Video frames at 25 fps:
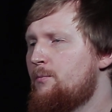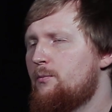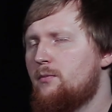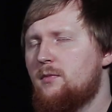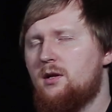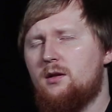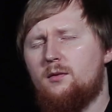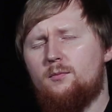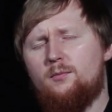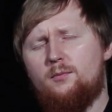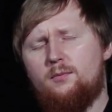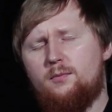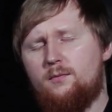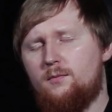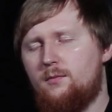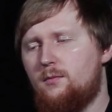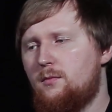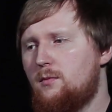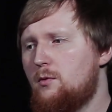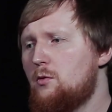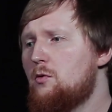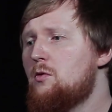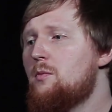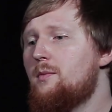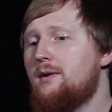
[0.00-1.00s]
But
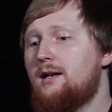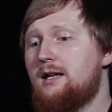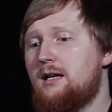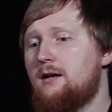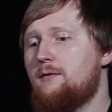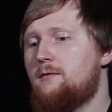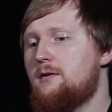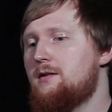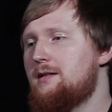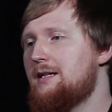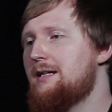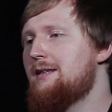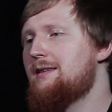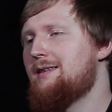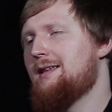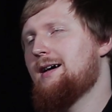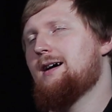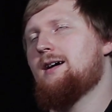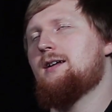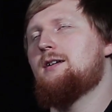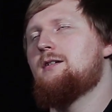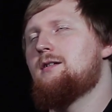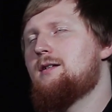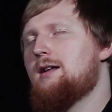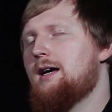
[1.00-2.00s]
normally, if you did
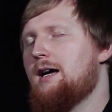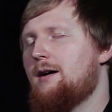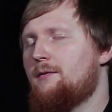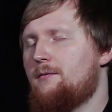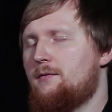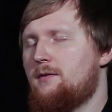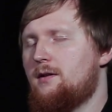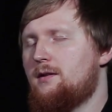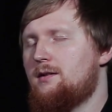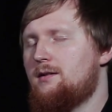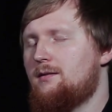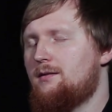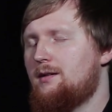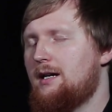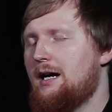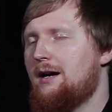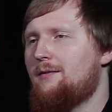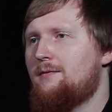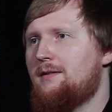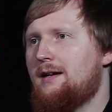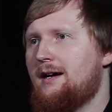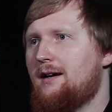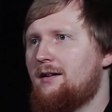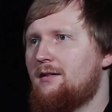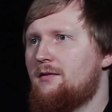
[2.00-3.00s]
that, you'd have the
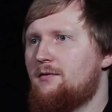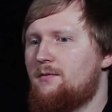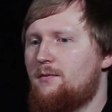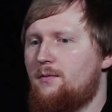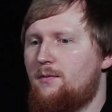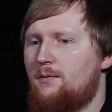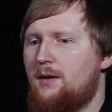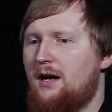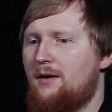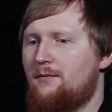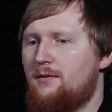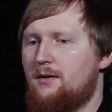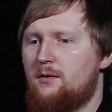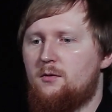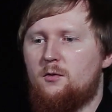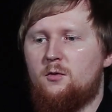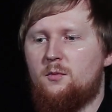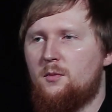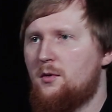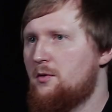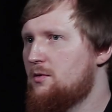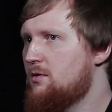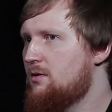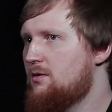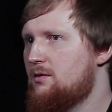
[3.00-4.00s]
caveat of having
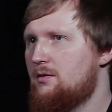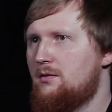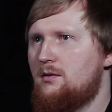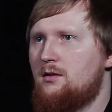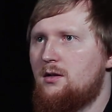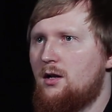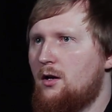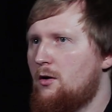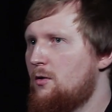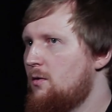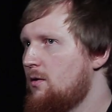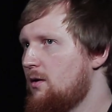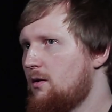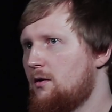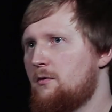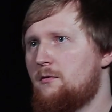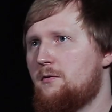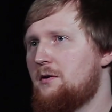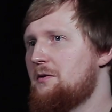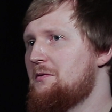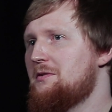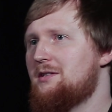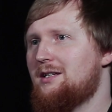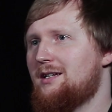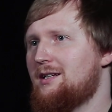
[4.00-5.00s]
almost no
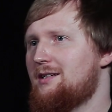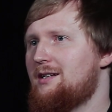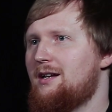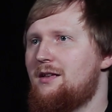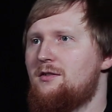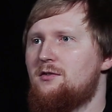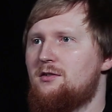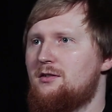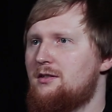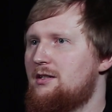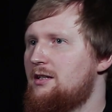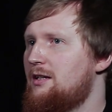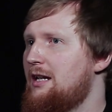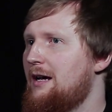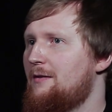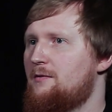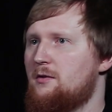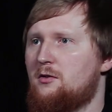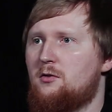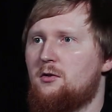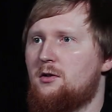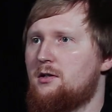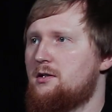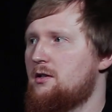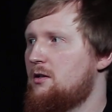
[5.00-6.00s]
low-frequency extensions. You'd have to
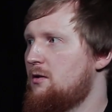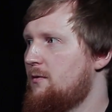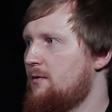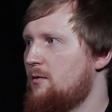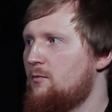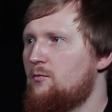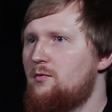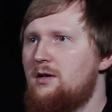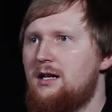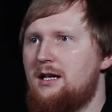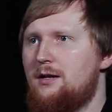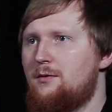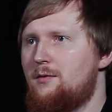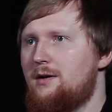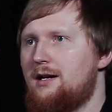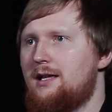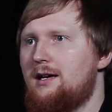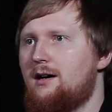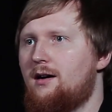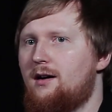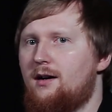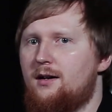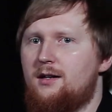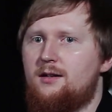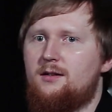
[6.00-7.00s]
cross over really
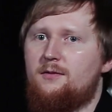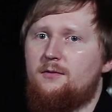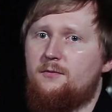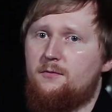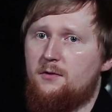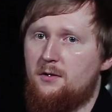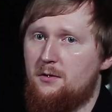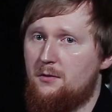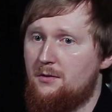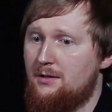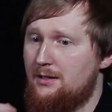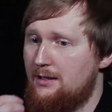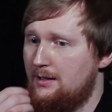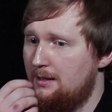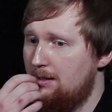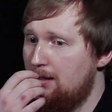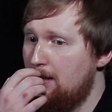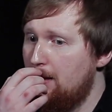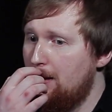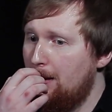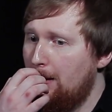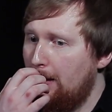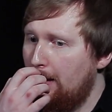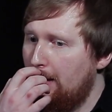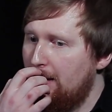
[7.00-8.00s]
high frequency
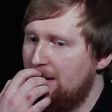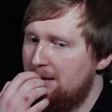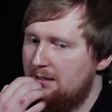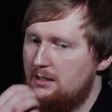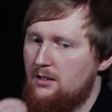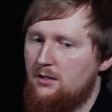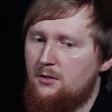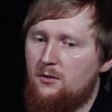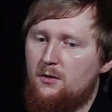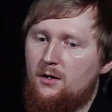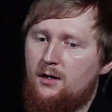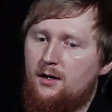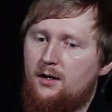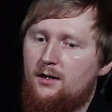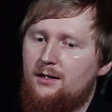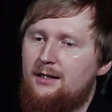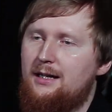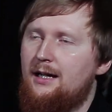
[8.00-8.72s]
to